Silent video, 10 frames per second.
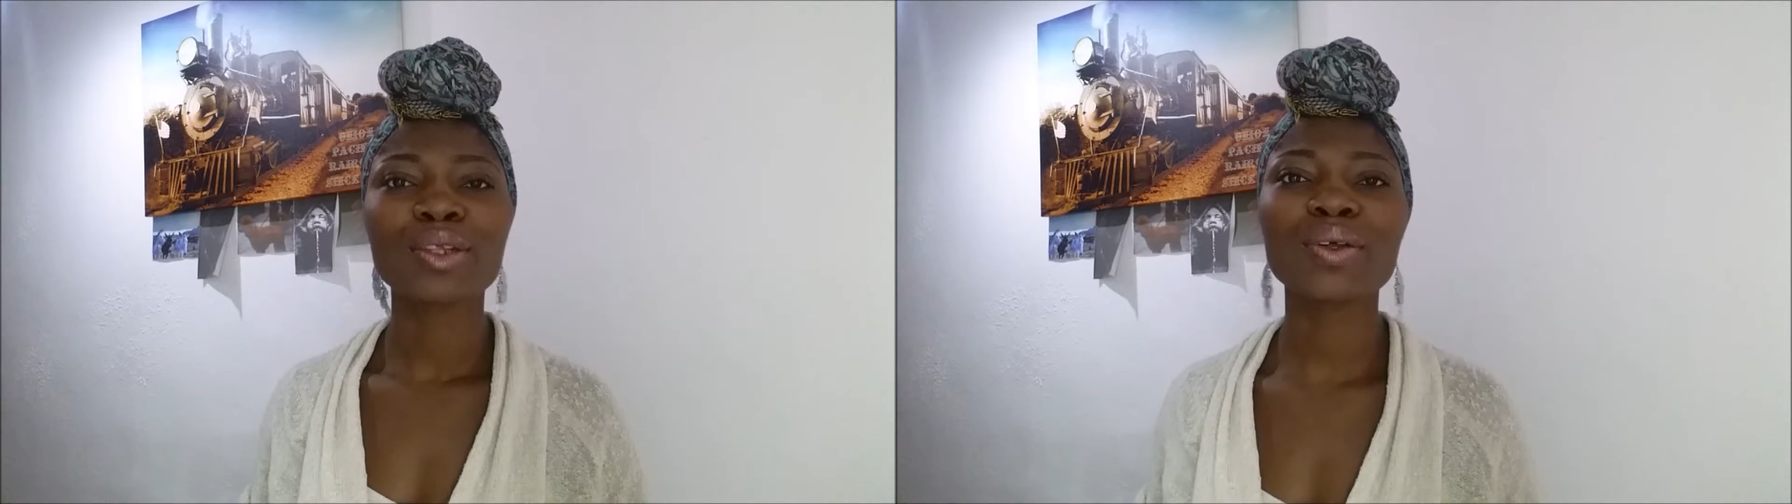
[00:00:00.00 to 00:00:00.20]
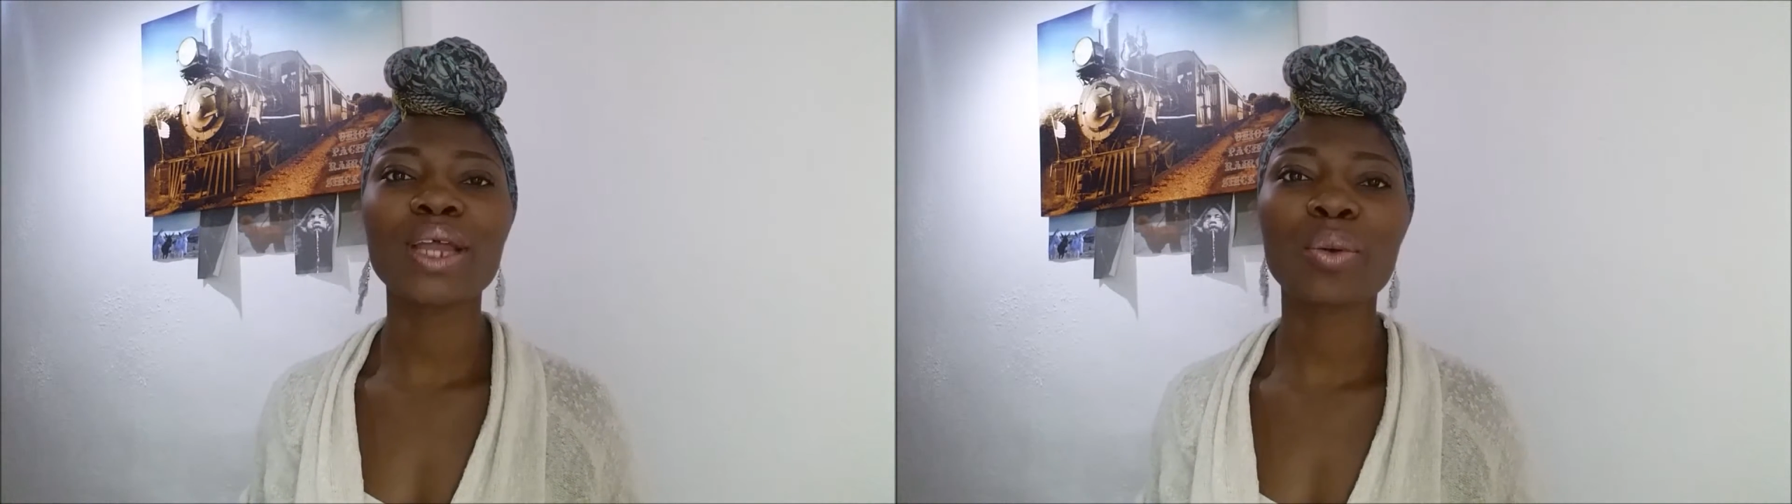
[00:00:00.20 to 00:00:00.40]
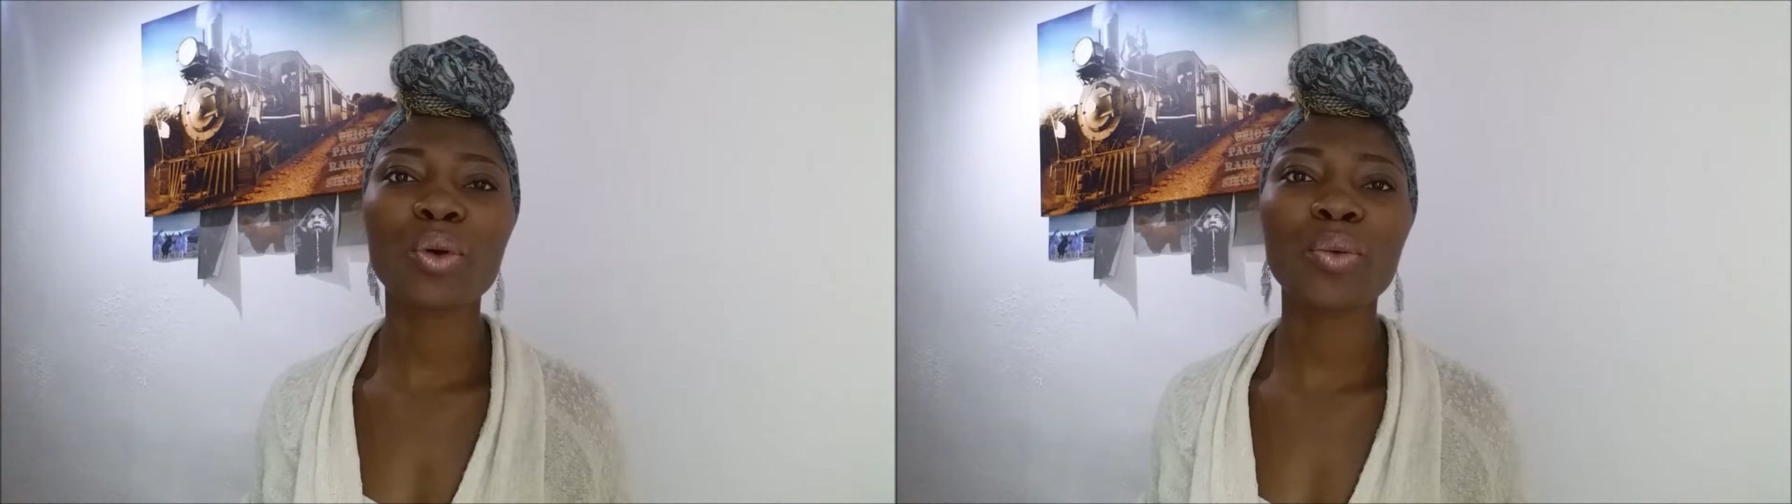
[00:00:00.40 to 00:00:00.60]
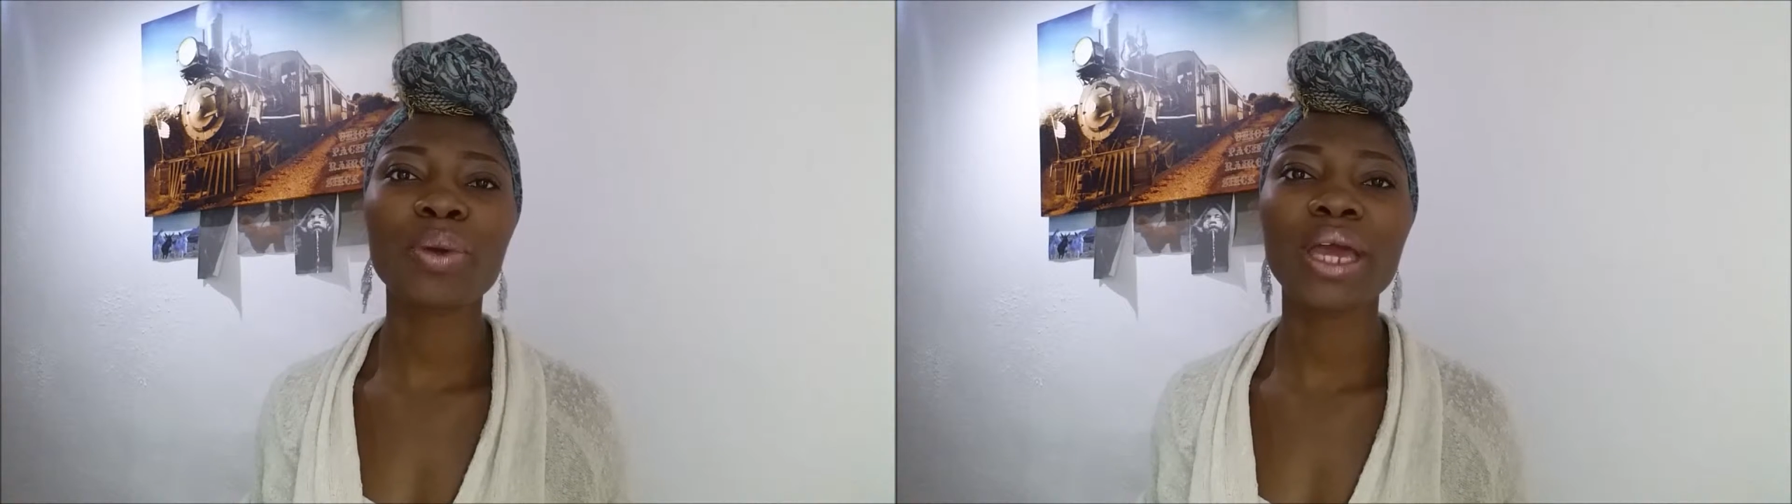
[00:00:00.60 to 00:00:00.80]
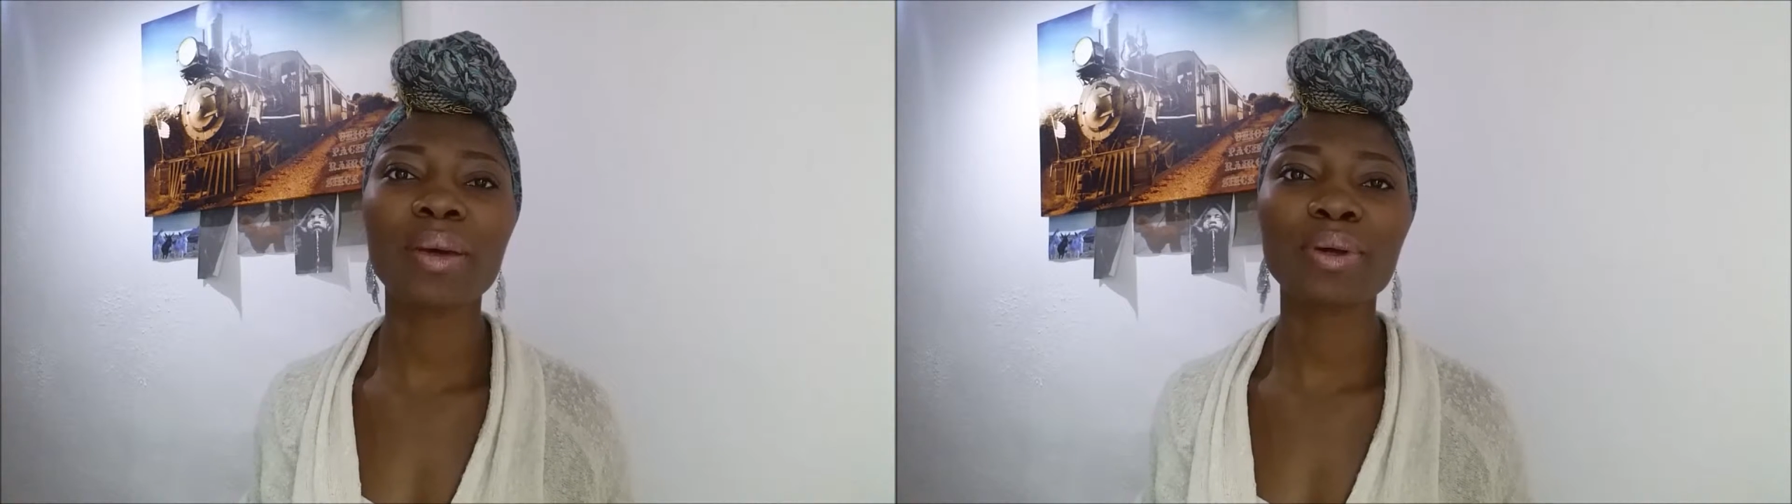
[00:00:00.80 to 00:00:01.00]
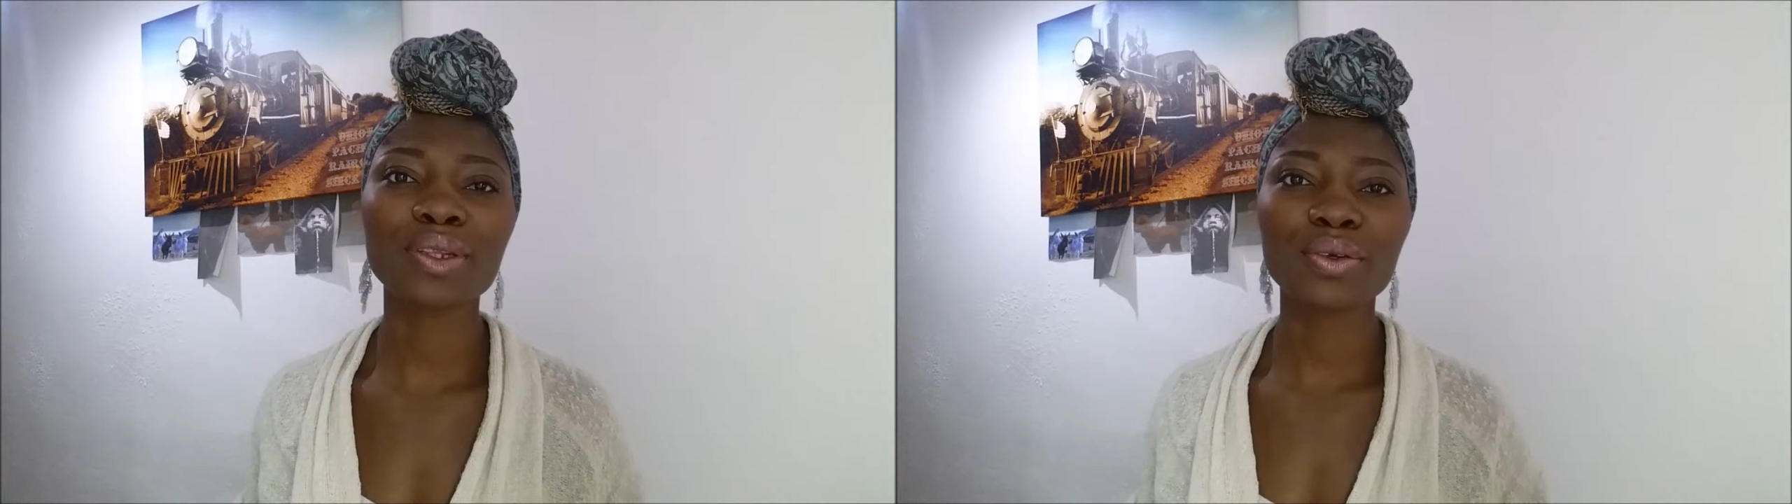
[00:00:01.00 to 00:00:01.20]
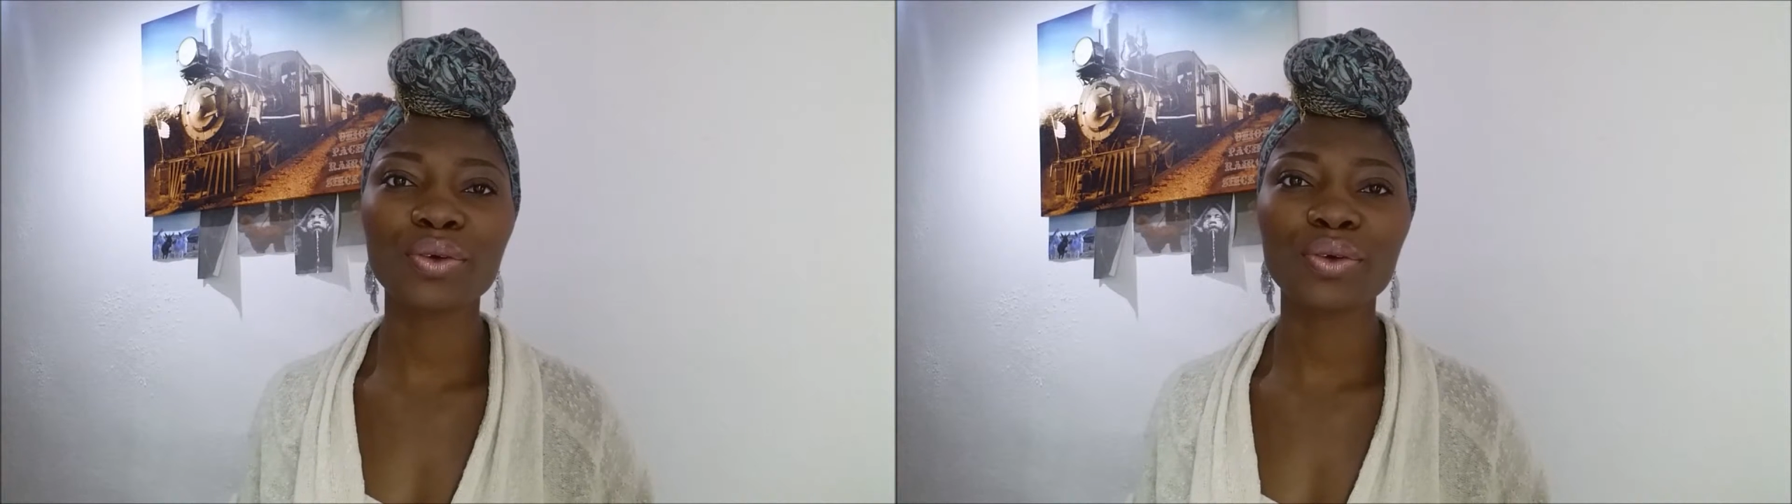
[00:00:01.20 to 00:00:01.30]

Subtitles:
so that we'll be able to